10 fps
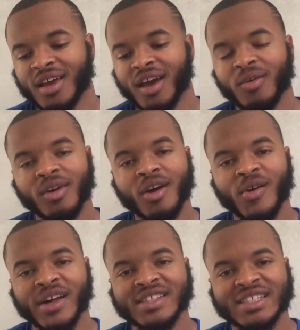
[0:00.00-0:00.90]
I don't
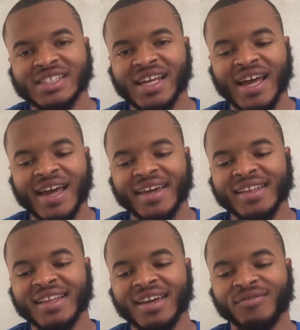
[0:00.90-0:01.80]
know. I
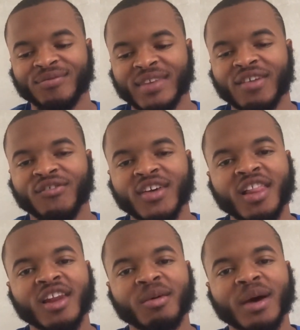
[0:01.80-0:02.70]
get that
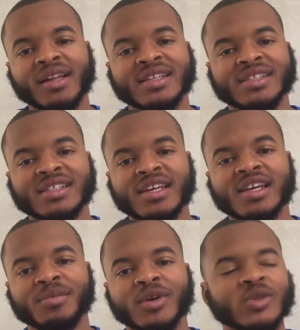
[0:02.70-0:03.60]
feeling about this
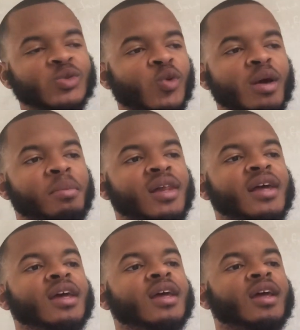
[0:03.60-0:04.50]
team. There was one
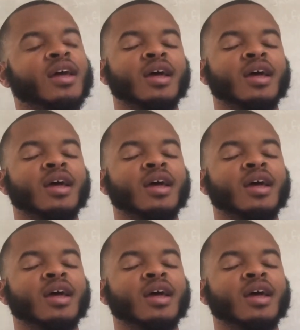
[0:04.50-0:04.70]
play